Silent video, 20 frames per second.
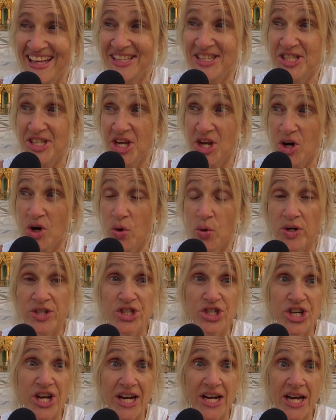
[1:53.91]
So,
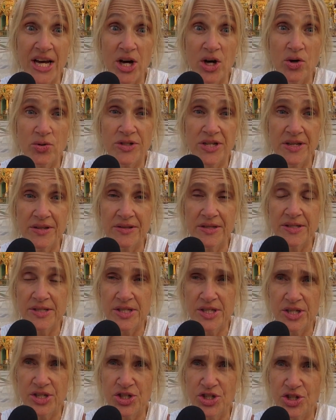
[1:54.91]
check out this
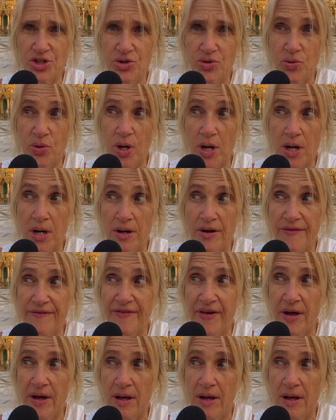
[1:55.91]
issue of